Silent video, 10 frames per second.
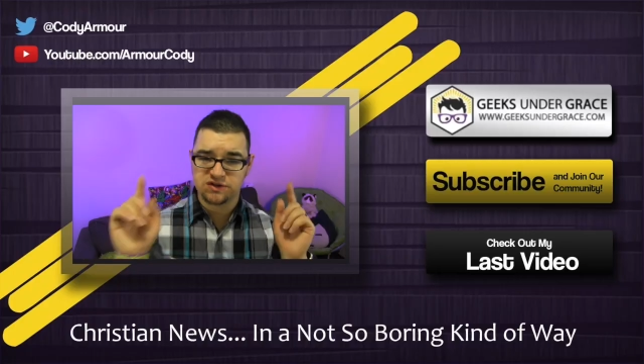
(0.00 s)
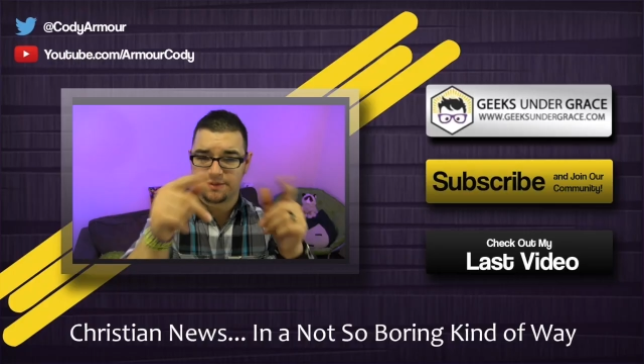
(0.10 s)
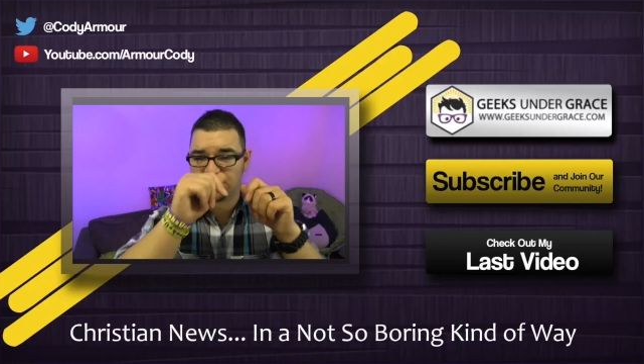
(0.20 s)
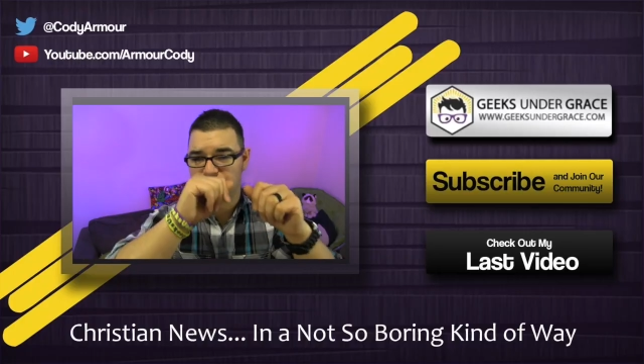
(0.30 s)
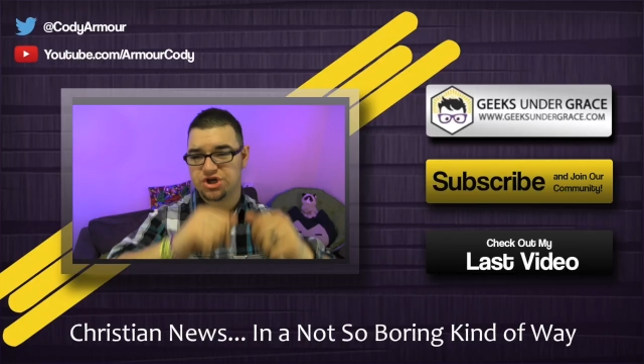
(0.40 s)
Also
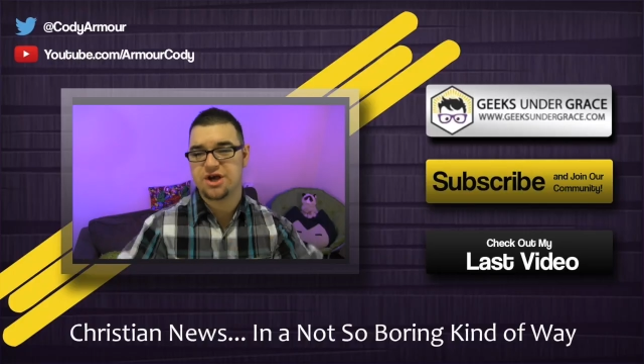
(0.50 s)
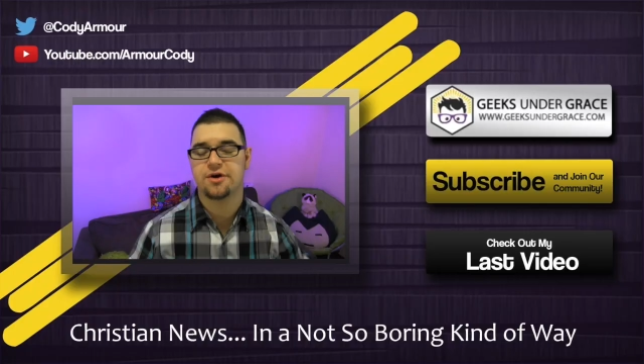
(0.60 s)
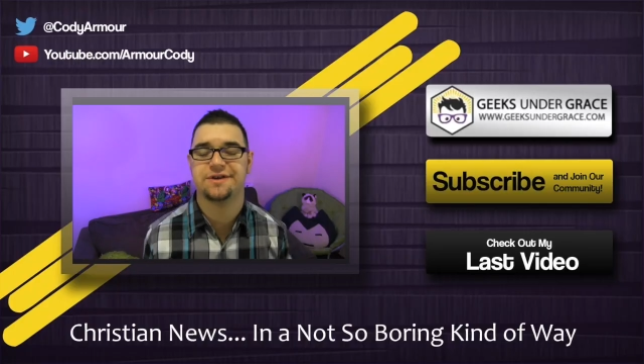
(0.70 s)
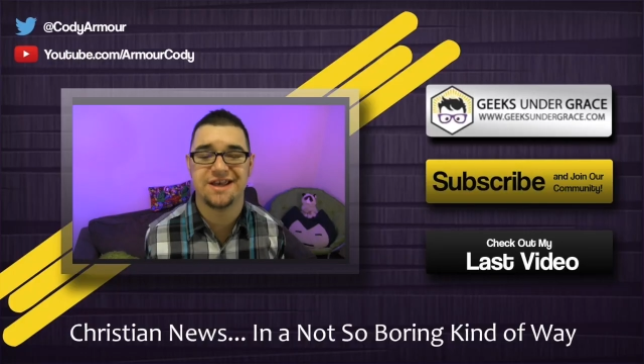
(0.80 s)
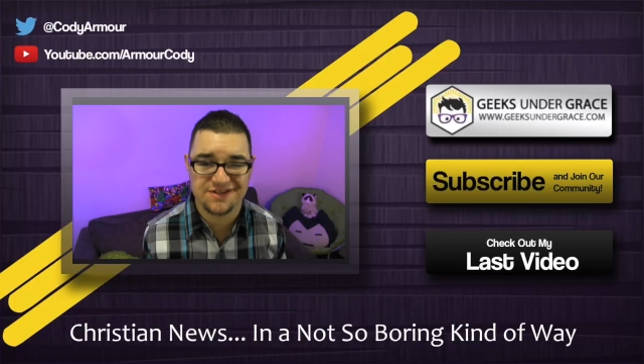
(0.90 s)
make sure you check
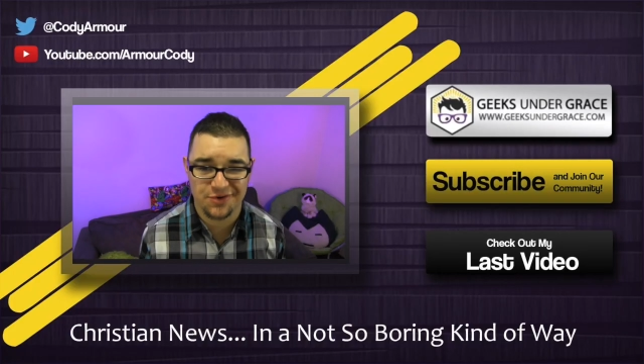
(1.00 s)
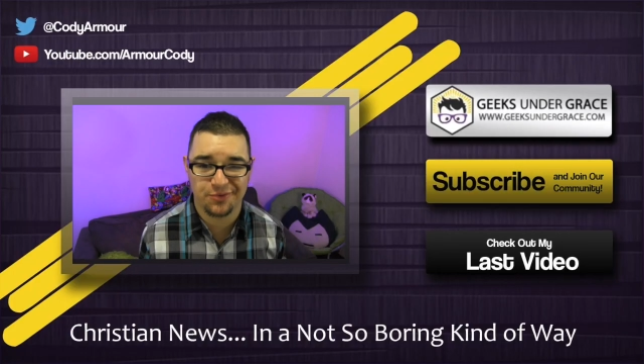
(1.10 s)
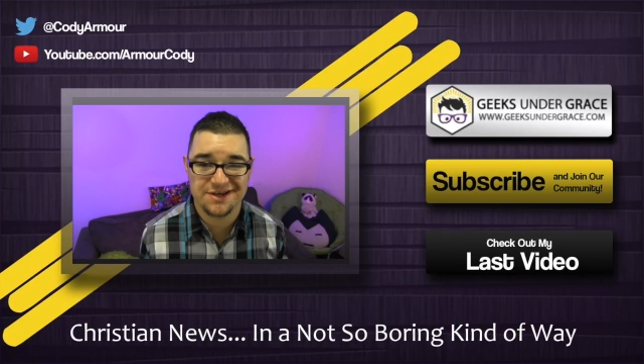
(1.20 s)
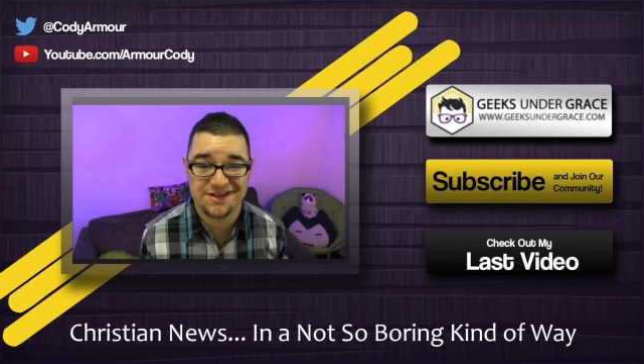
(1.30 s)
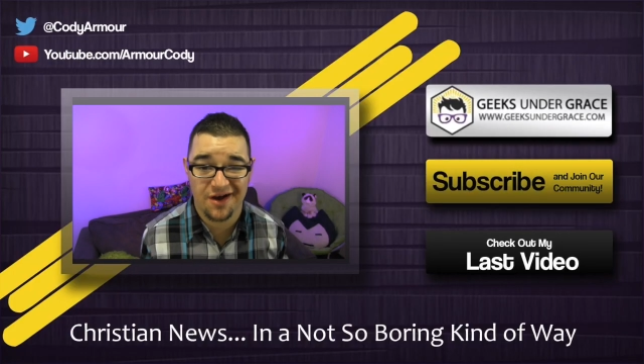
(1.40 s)
out
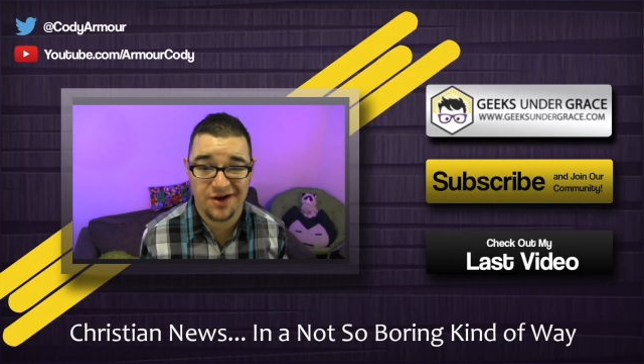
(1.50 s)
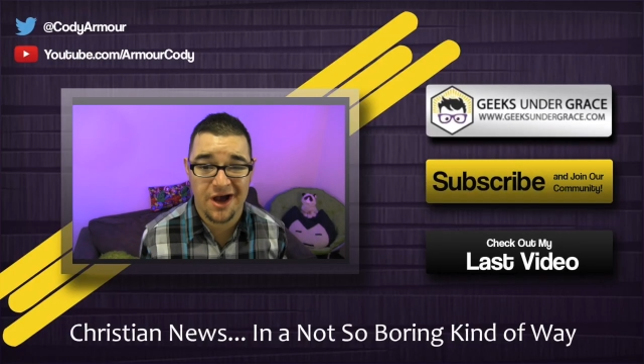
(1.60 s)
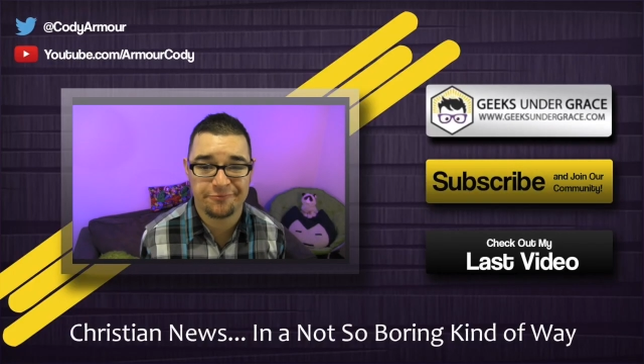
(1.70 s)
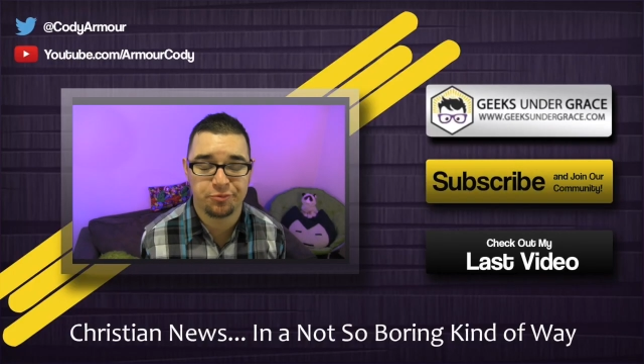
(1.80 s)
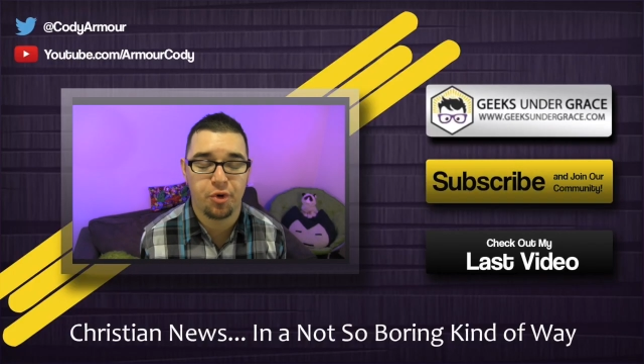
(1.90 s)

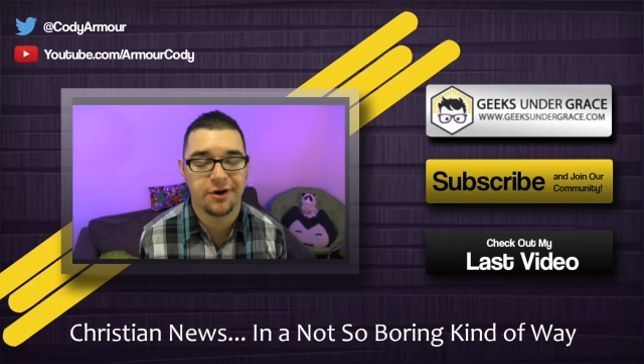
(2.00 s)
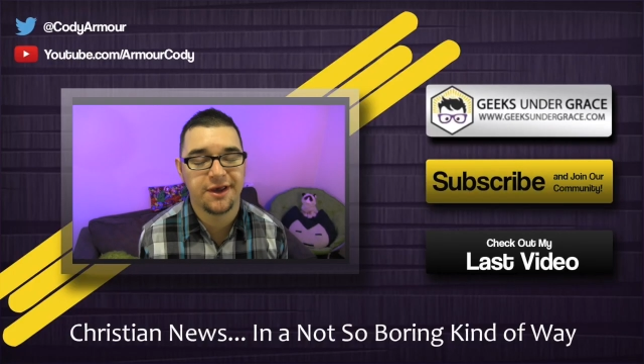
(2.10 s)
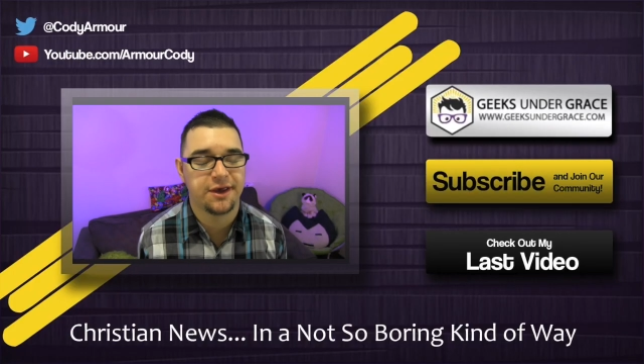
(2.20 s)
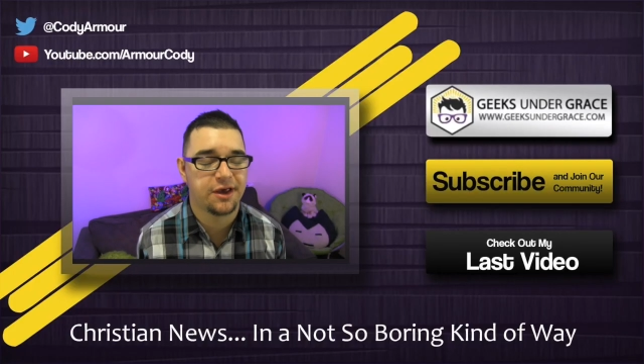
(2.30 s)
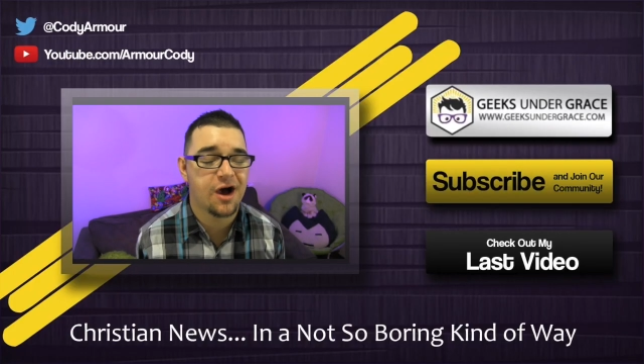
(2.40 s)
geeksundergrace.com for more
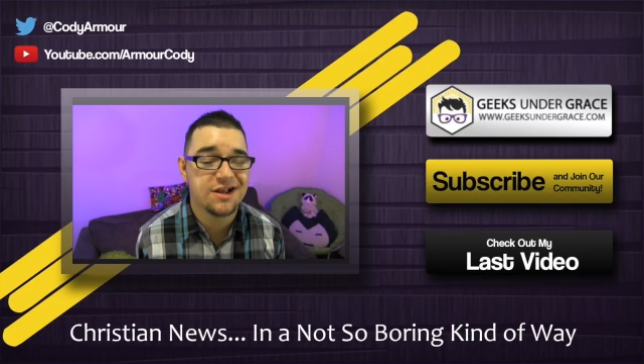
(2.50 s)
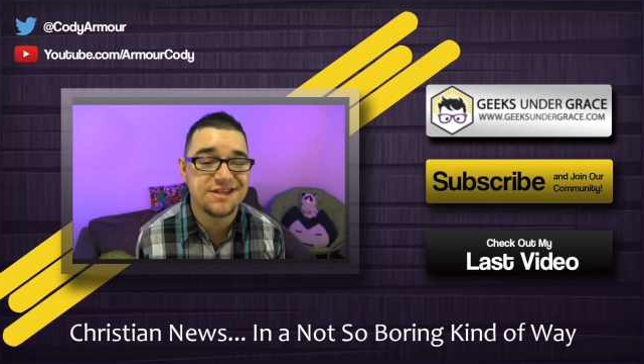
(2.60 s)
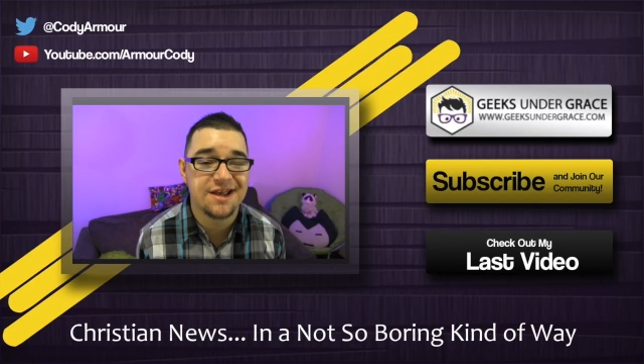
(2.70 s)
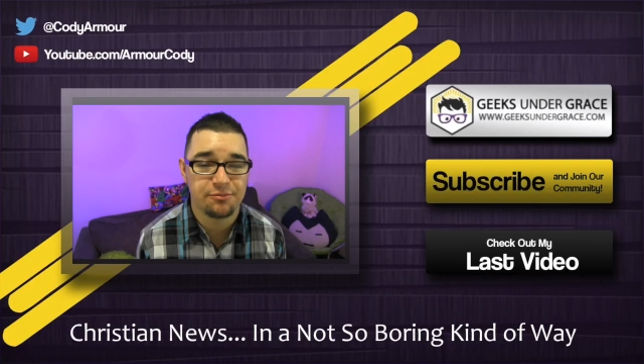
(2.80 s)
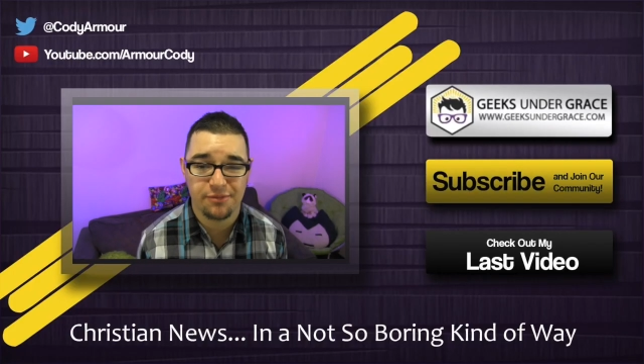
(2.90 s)
geeky
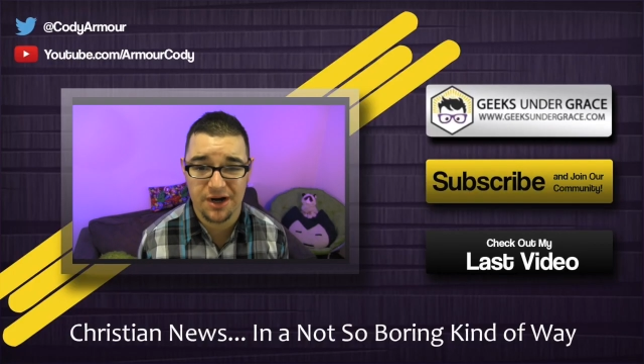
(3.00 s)
content.